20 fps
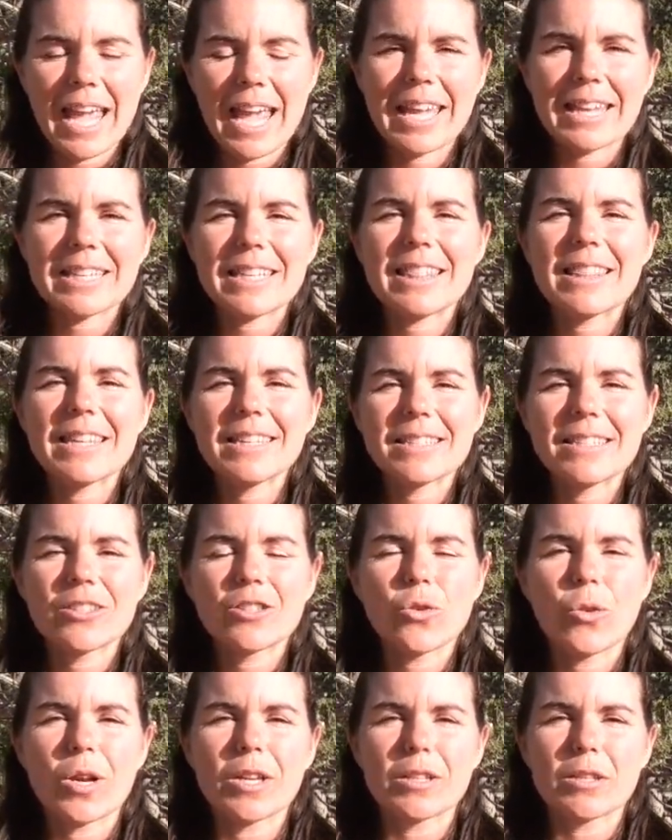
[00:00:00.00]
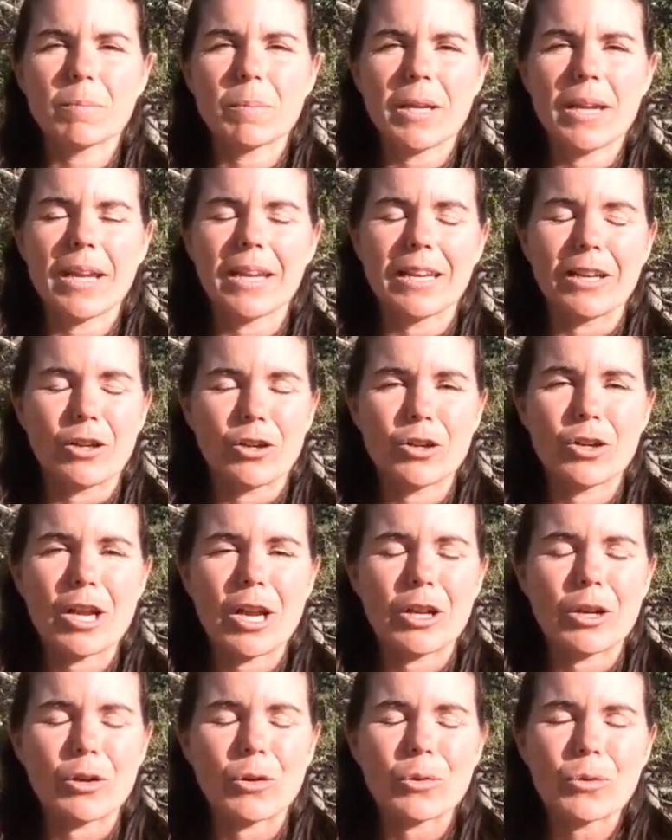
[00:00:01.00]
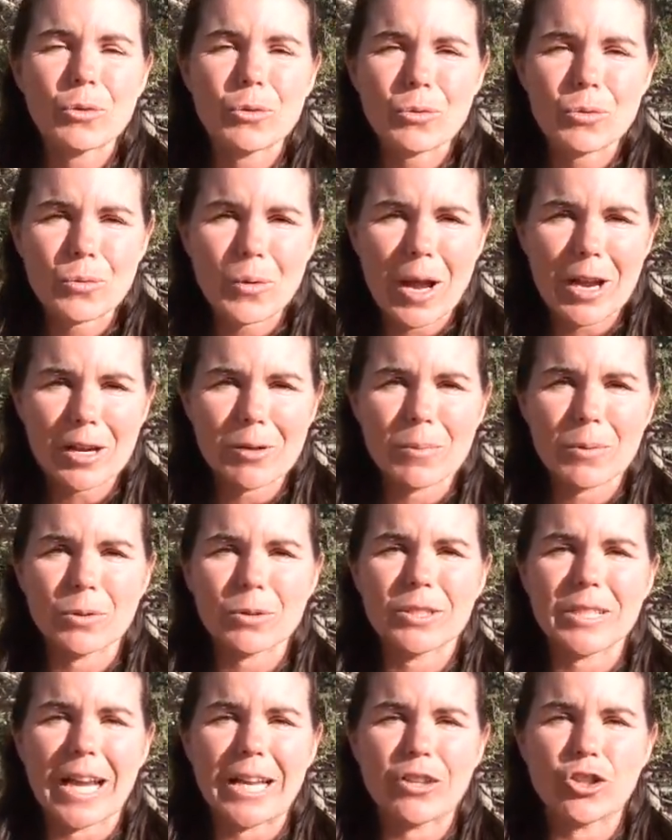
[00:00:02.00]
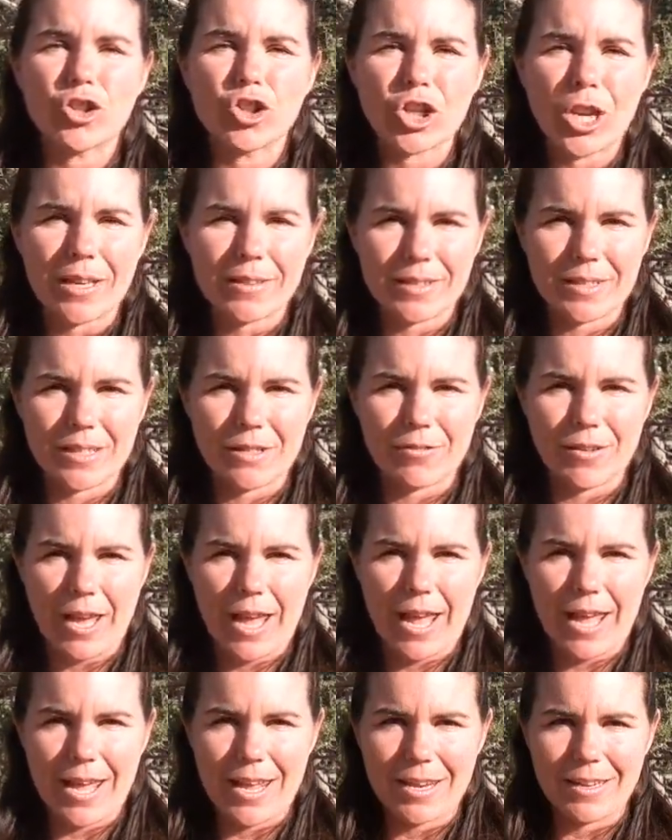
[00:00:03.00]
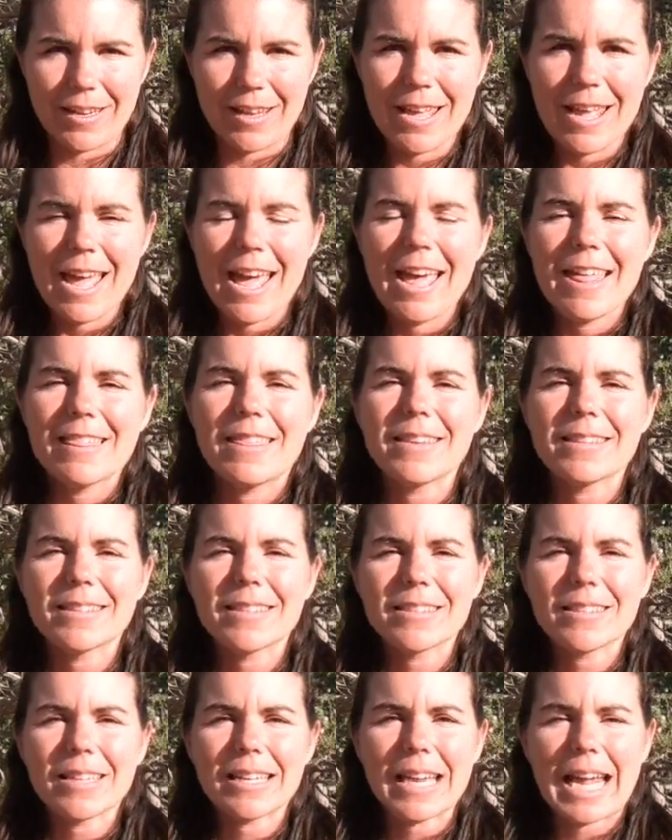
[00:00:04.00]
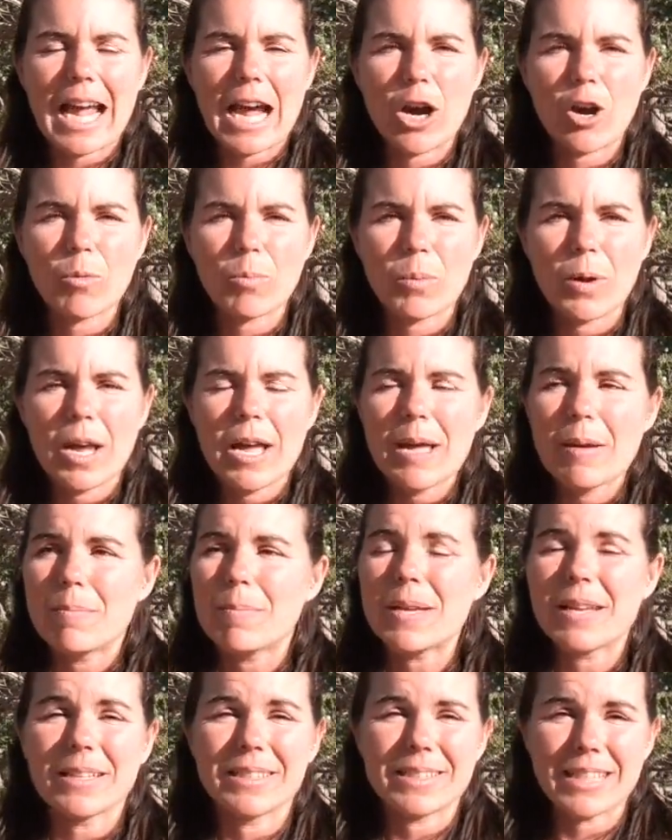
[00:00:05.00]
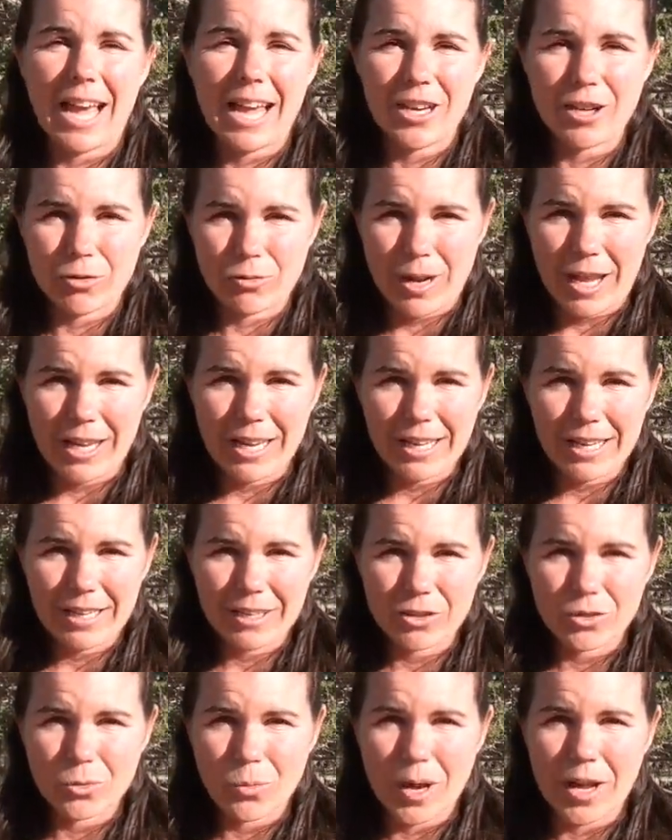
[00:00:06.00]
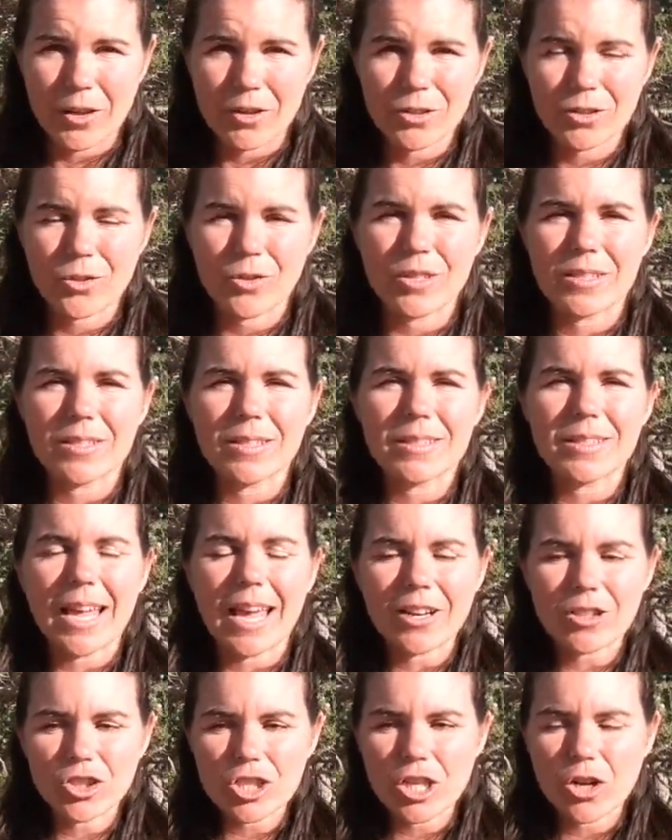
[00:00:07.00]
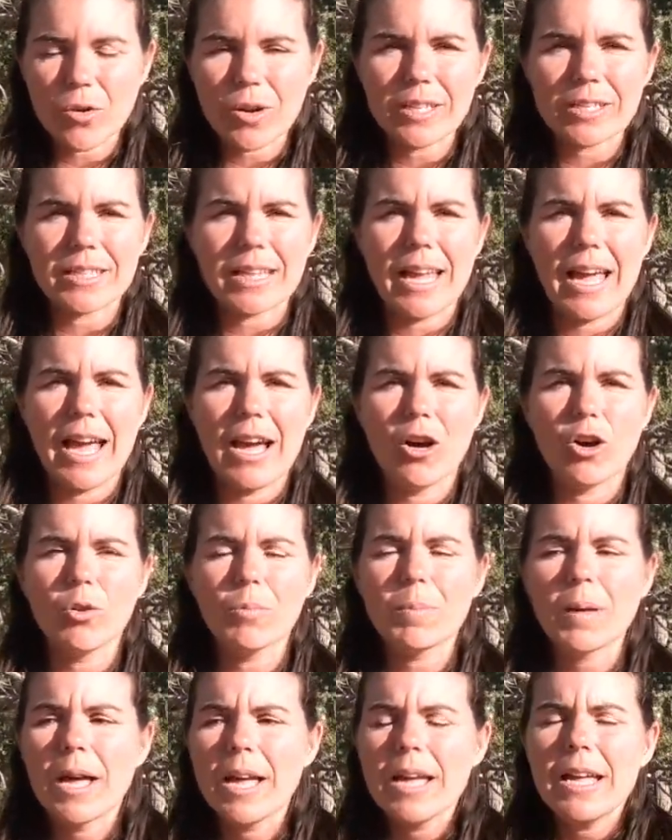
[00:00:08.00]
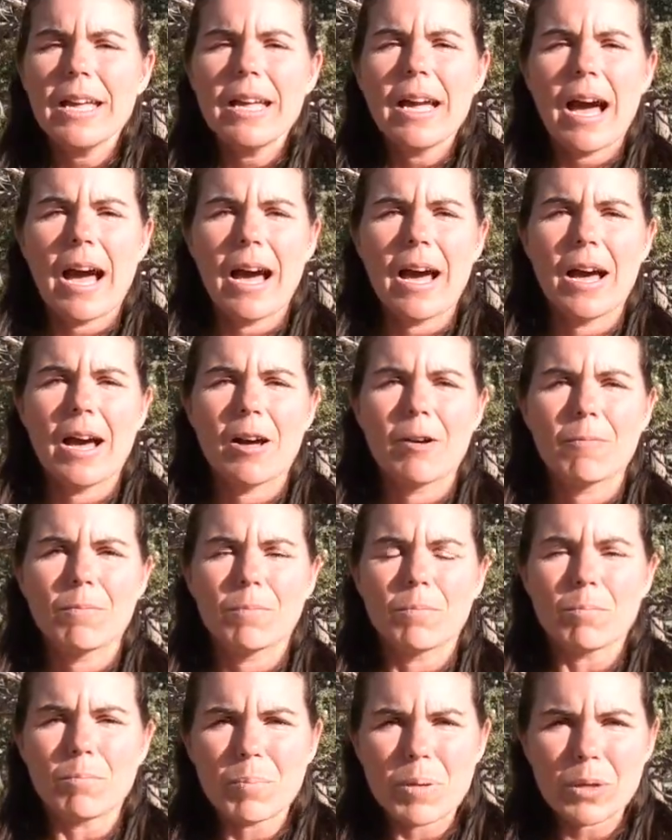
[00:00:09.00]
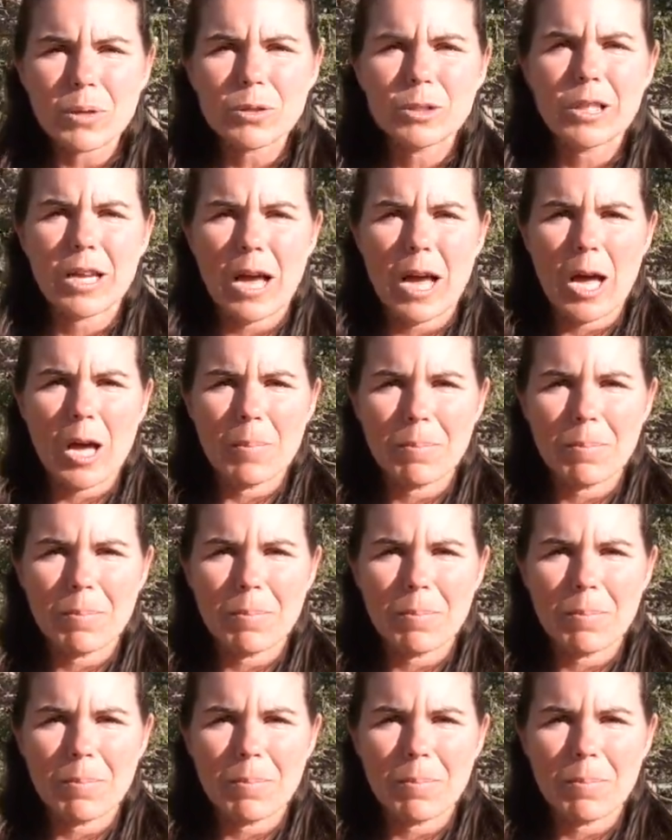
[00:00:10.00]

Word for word: And this is going to be an, an incredible digestive aid. This is gonna help be a diuretic as well. So this is actually going to help um, build